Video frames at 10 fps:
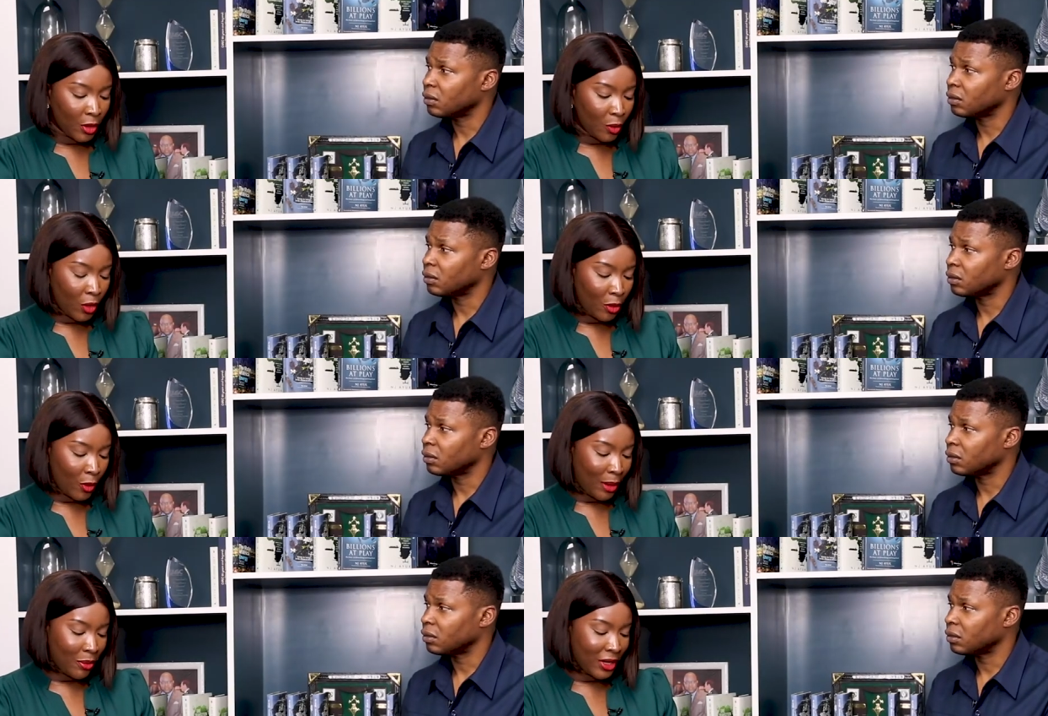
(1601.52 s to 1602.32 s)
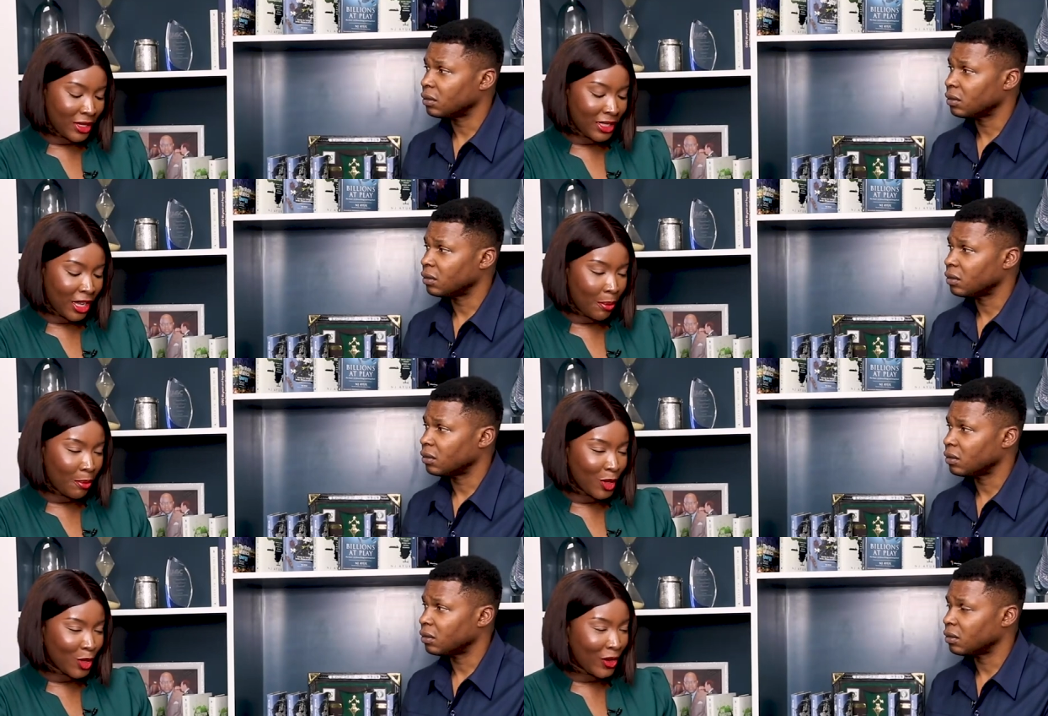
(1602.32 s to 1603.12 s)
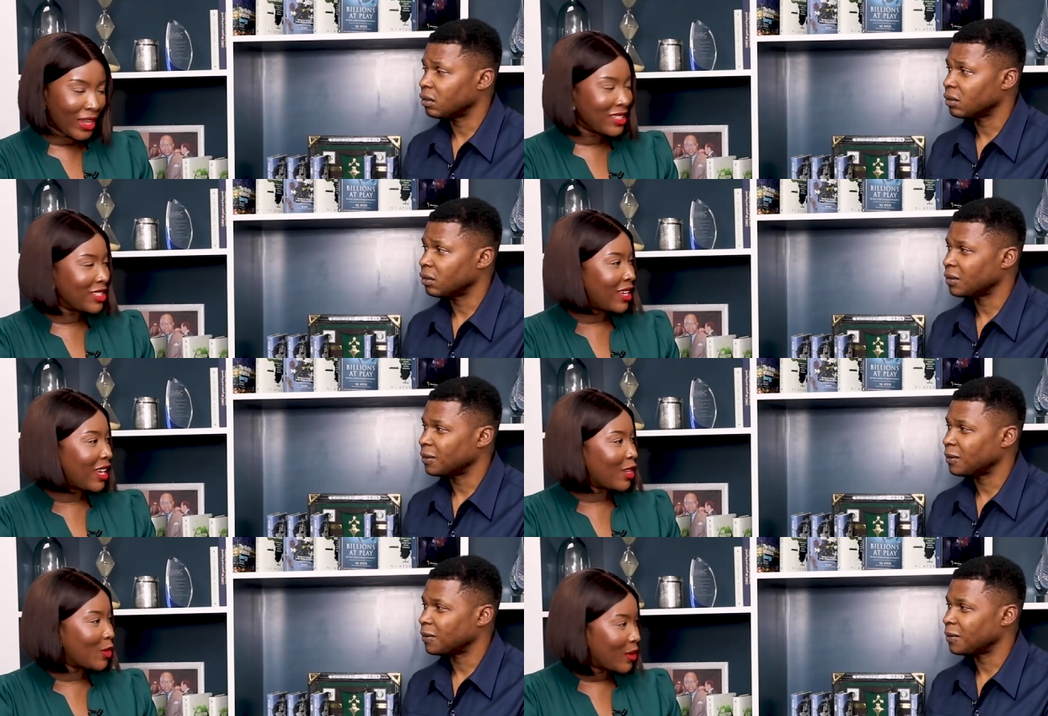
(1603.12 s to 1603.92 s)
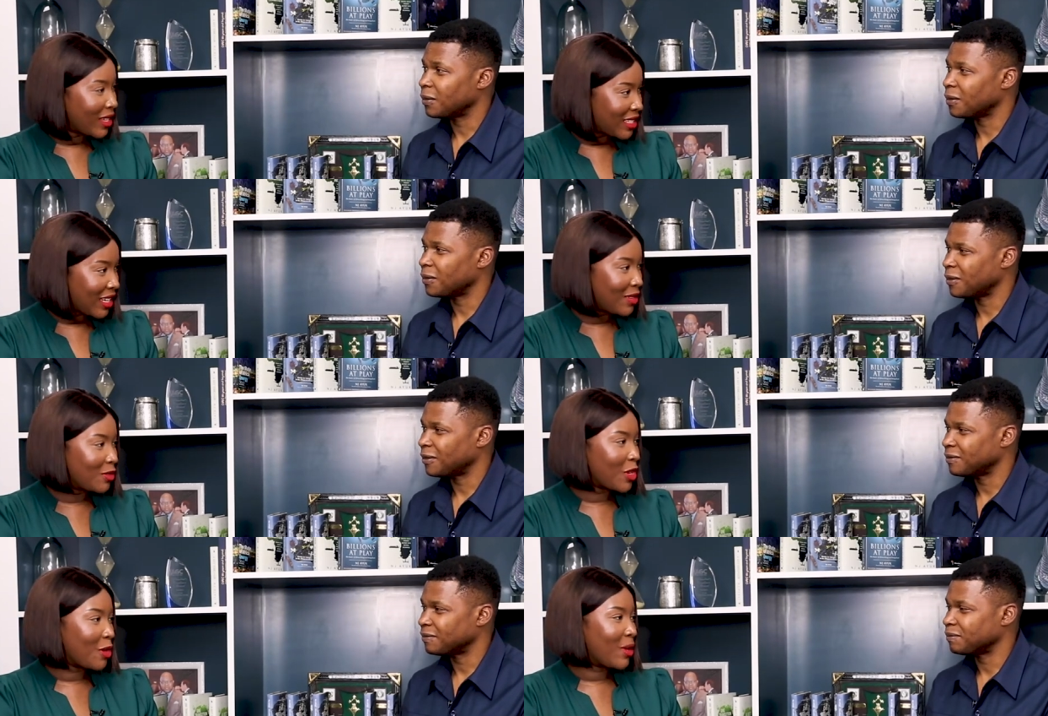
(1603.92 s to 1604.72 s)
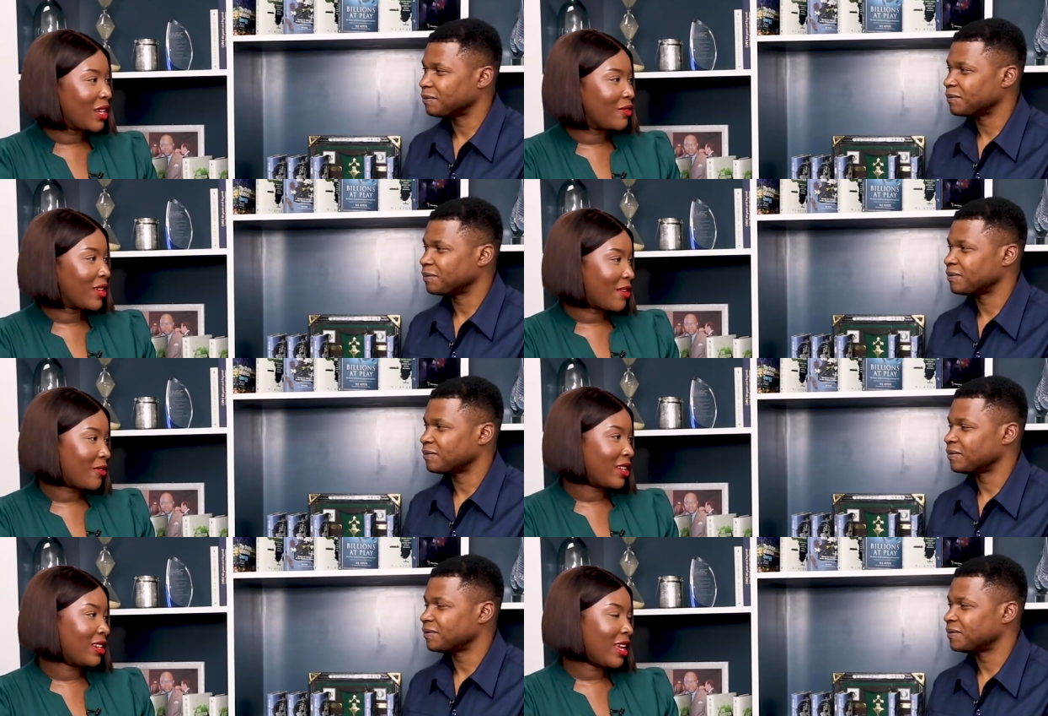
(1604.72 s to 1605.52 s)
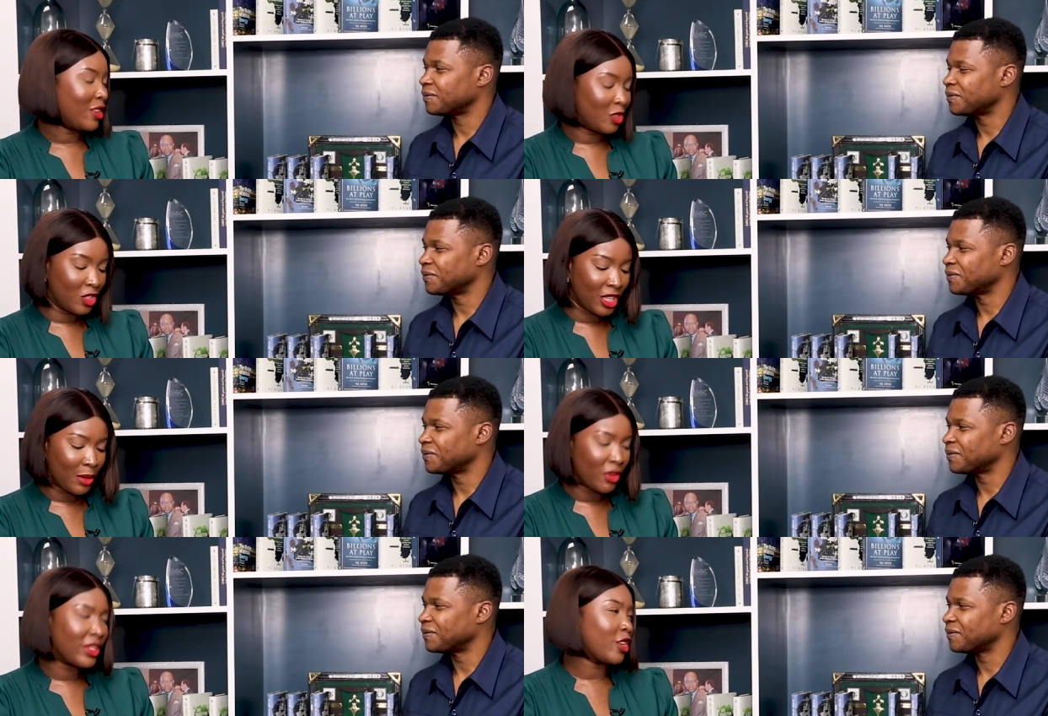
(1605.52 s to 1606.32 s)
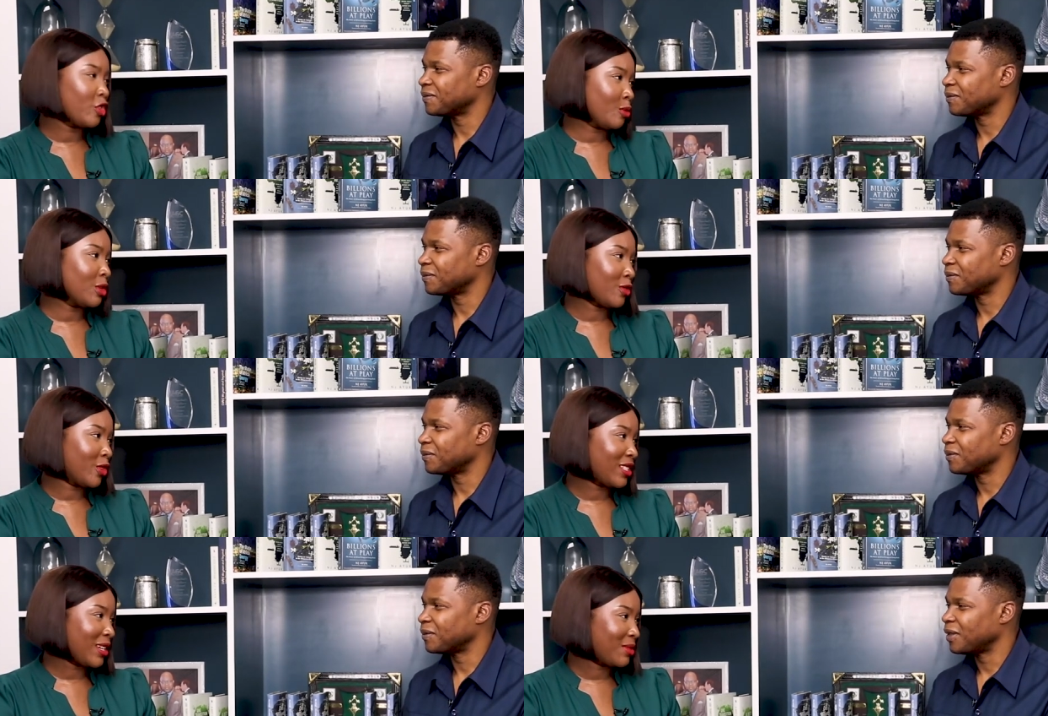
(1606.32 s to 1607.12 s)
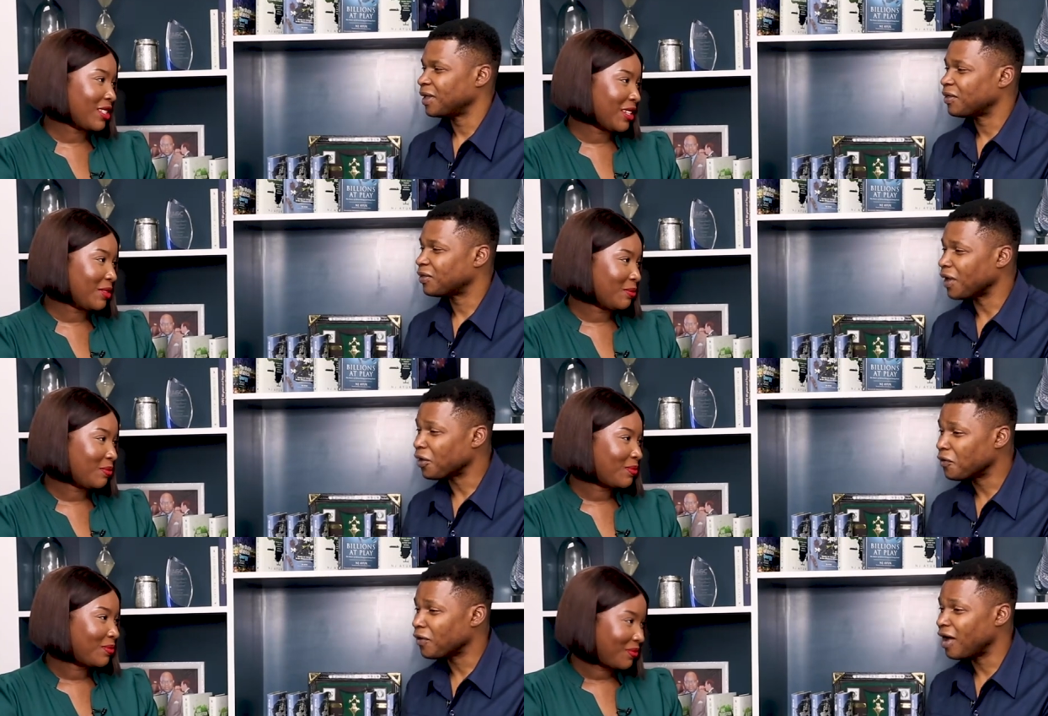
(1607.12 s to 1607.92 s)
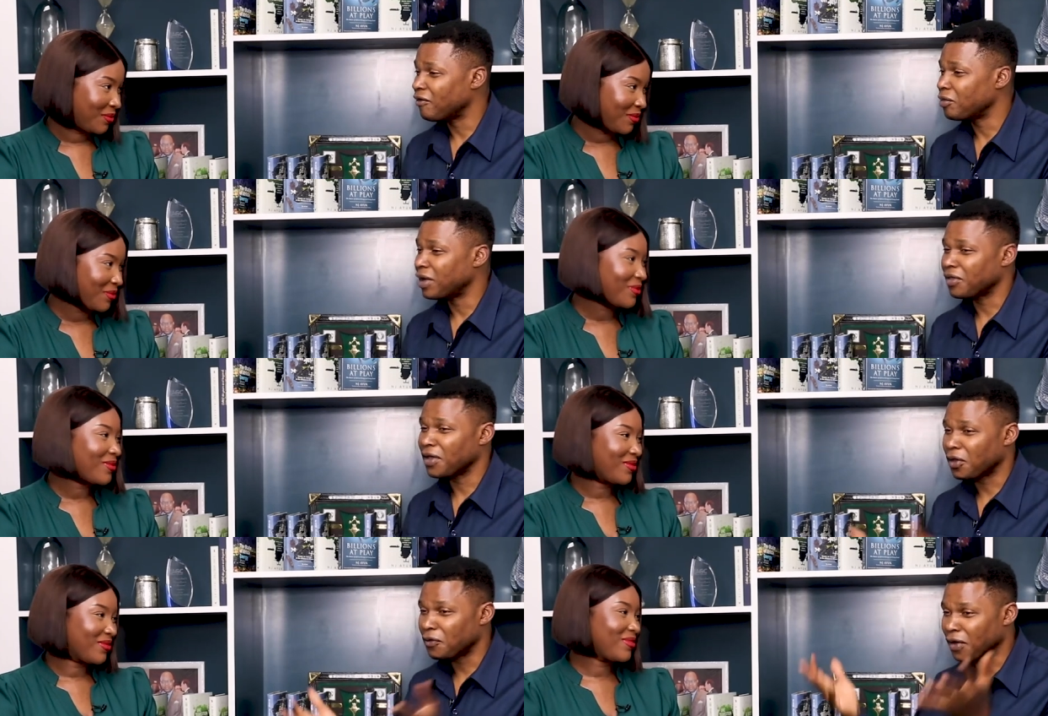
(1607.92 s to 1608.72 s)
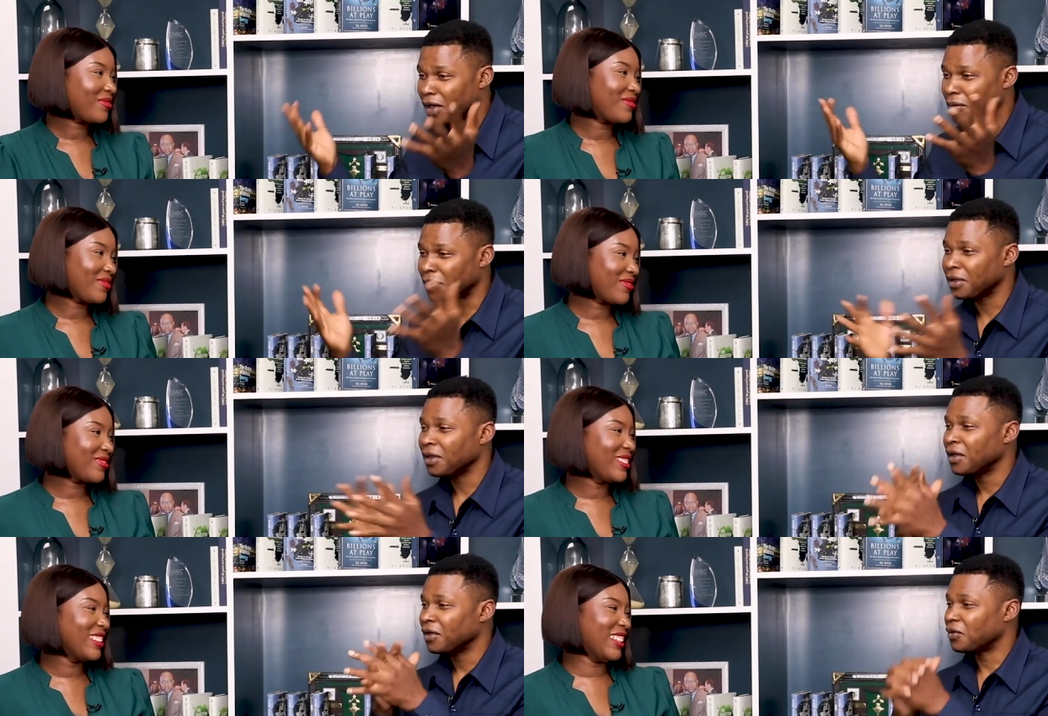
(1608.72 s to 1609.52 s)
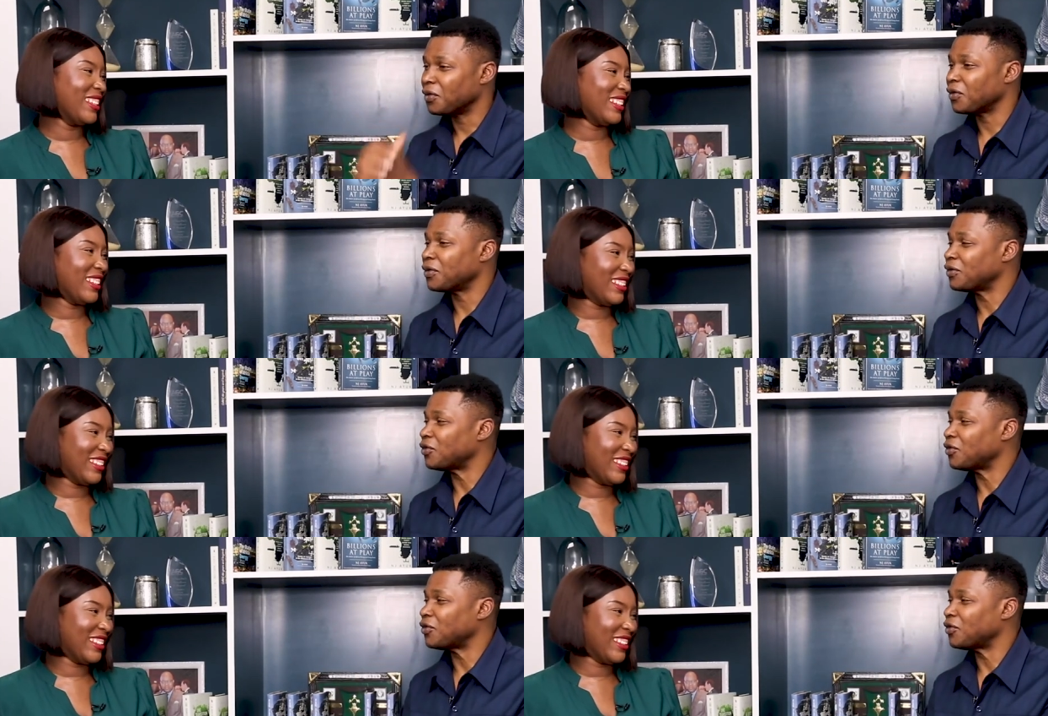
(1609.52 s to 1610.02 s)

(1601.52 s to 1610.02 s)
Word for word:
Speaker 1: be where we wrap things up. Mr. NJ Ayuk, Executive Chairman of the African Energy Chamber, thank you so much for your time today.
Speaker 2: Thank you for having me and thank you for coming to